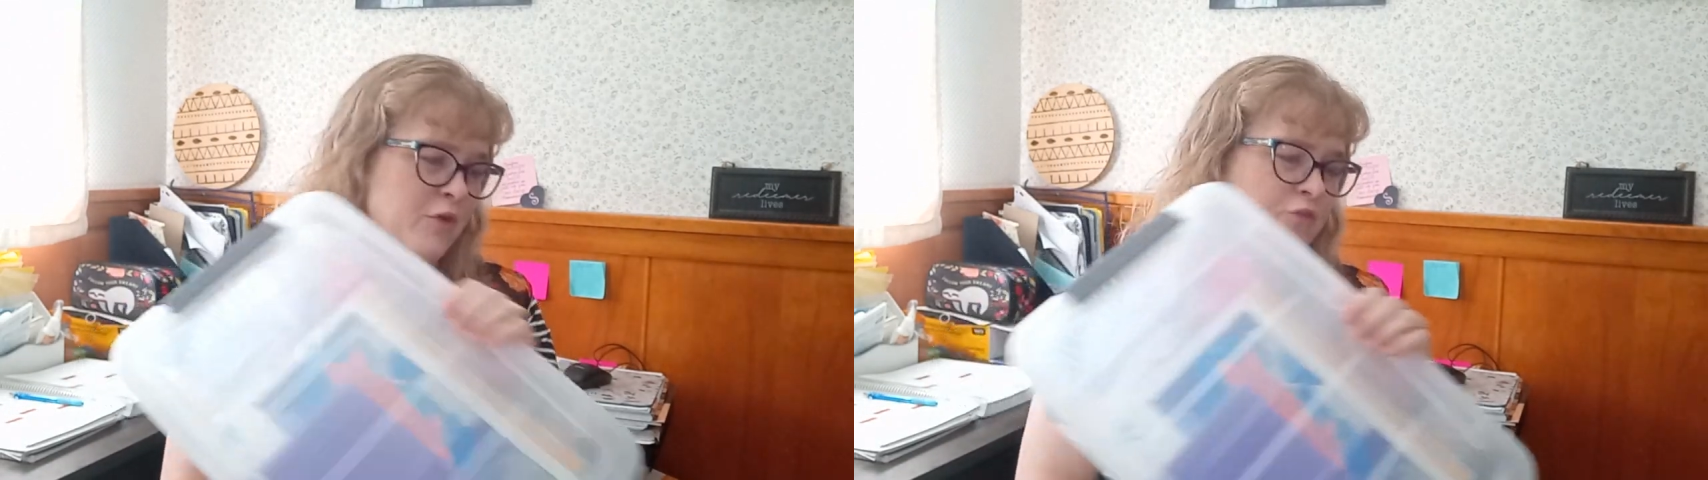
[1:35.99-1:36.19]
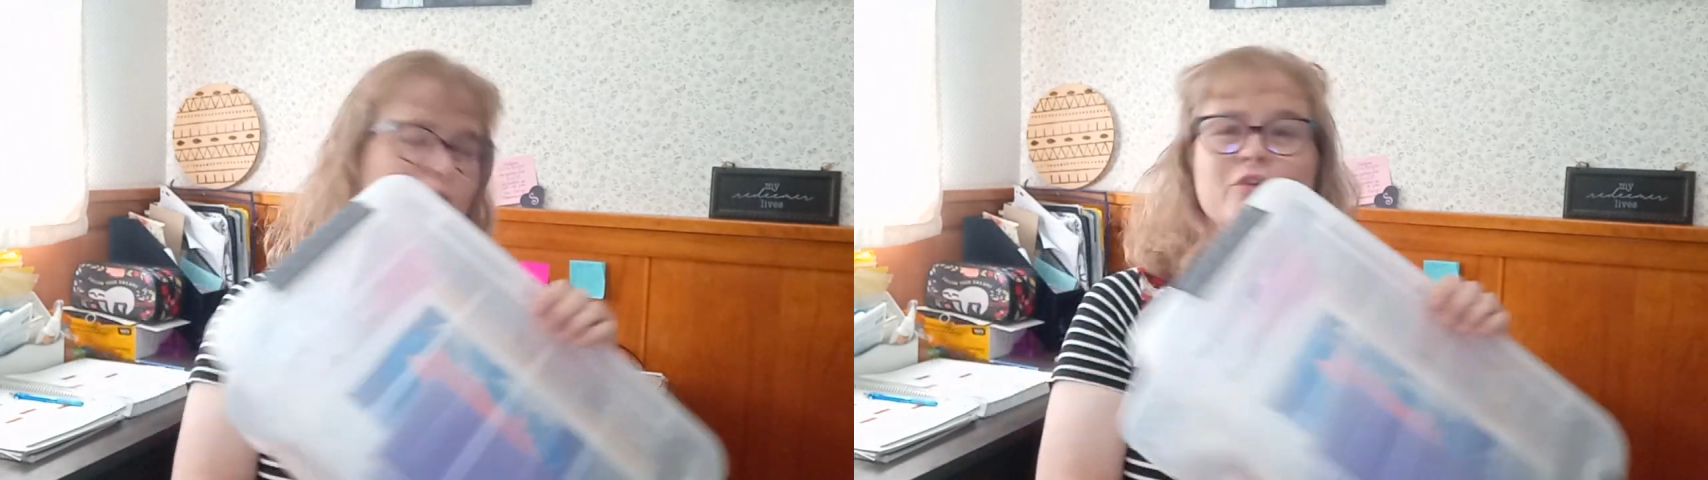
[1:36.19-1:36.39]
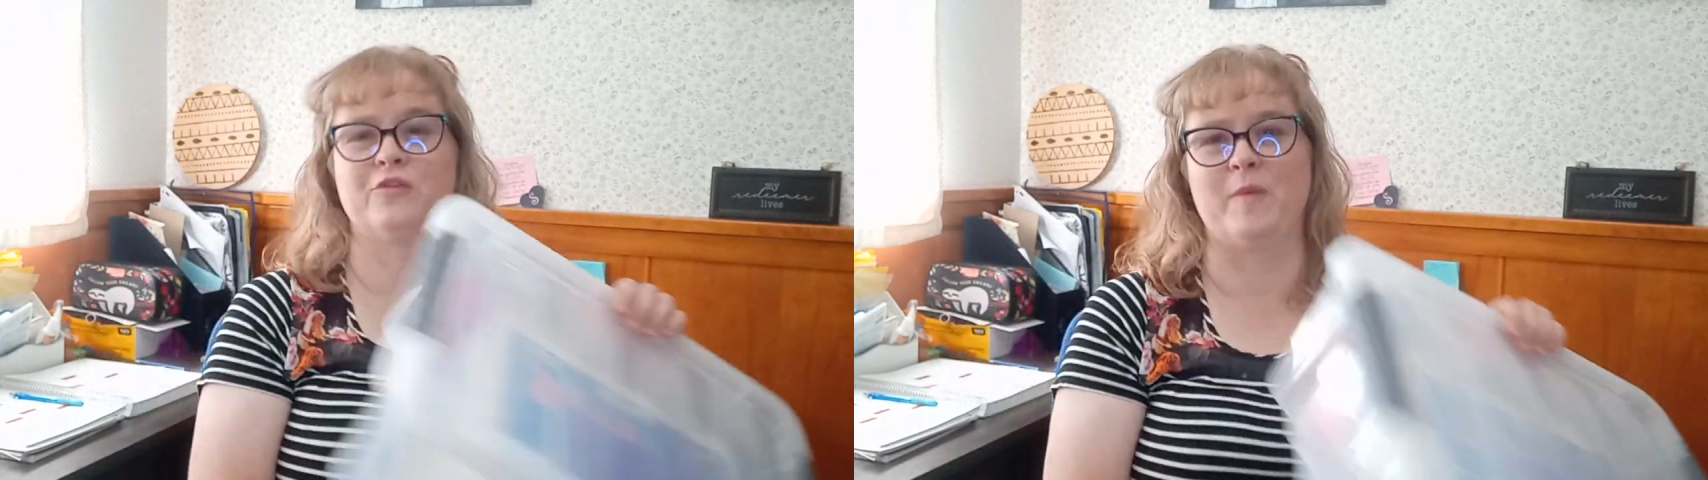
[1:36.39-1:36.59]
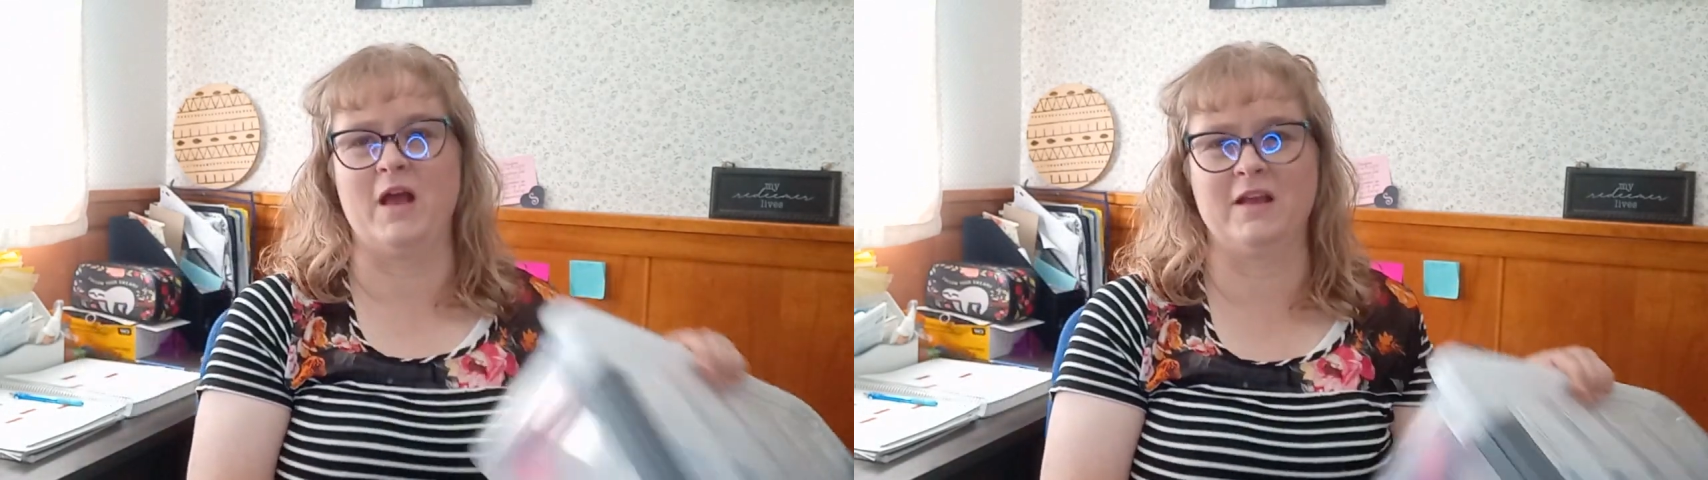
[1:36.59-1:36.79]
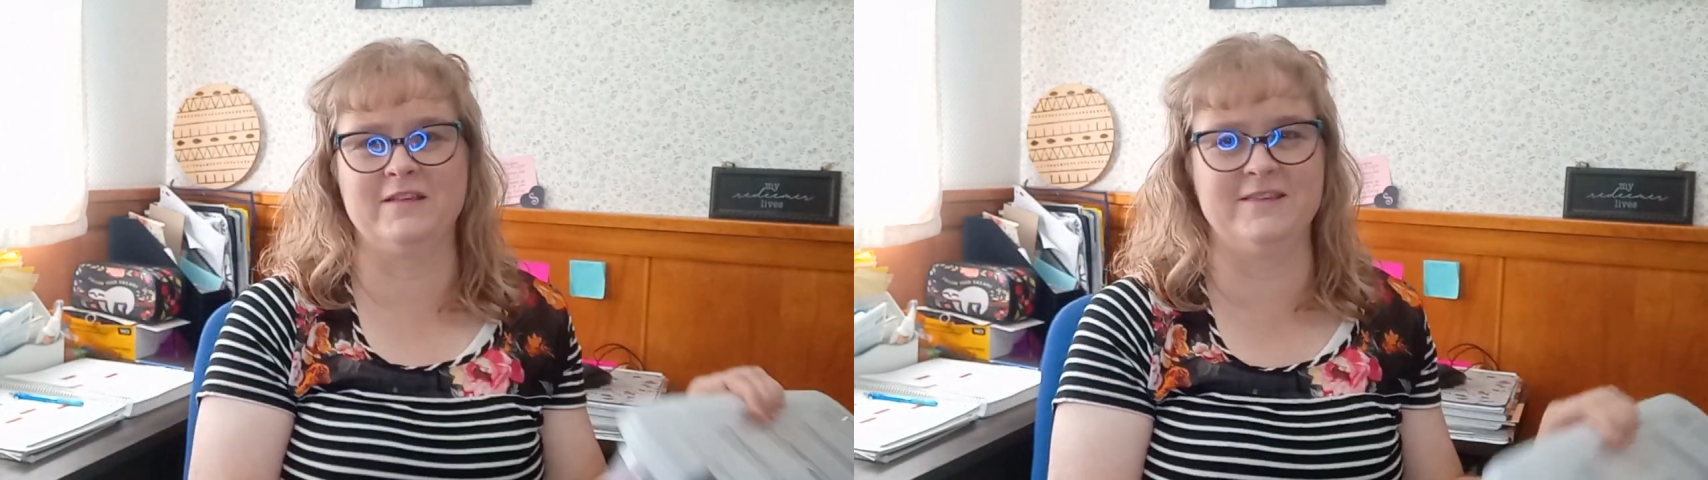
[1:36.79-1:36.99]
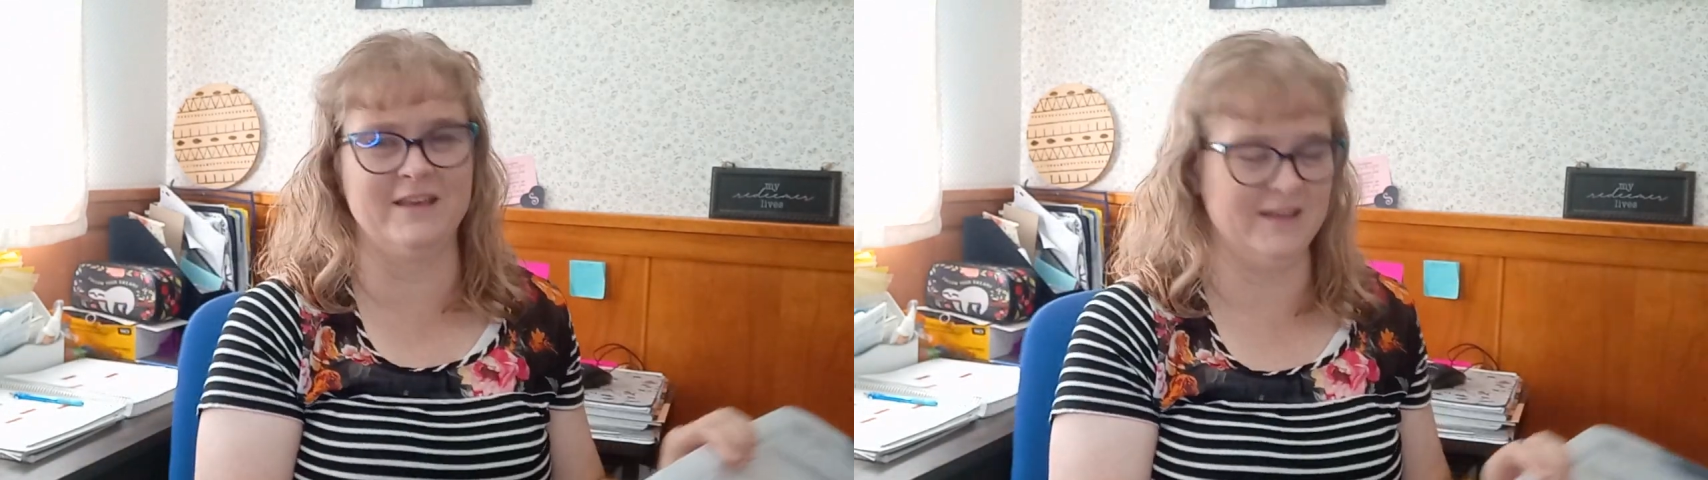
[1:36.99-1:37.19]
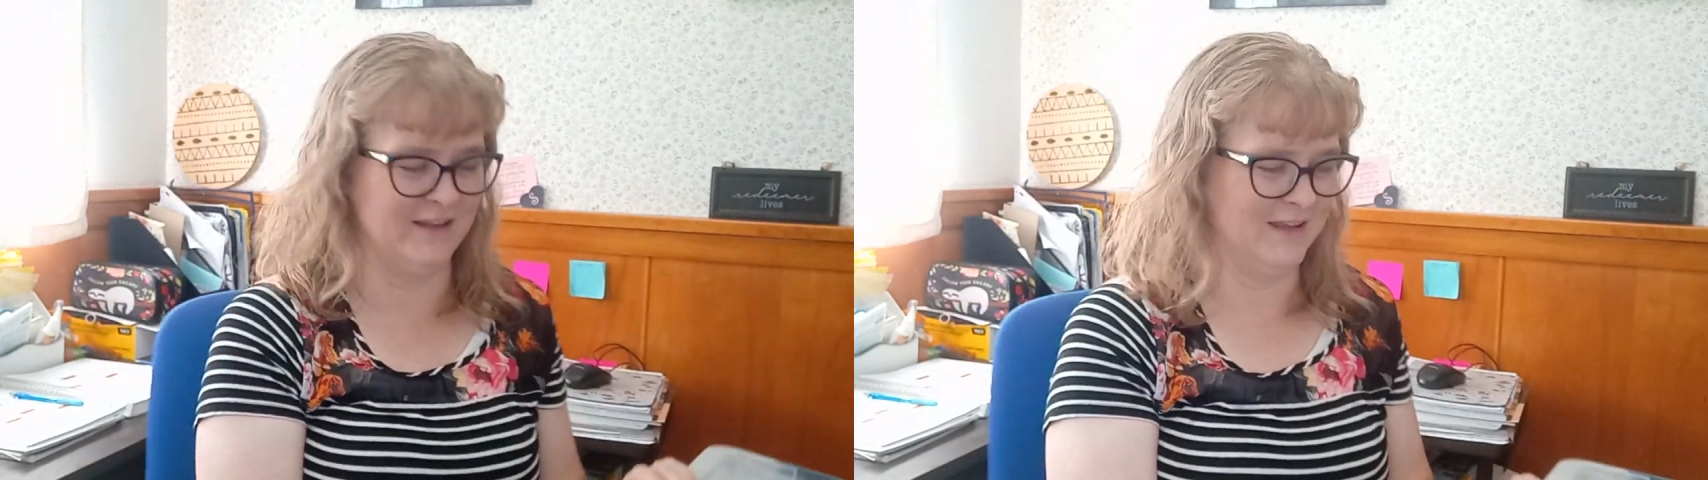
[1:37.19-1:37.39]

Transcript: preschooler's box.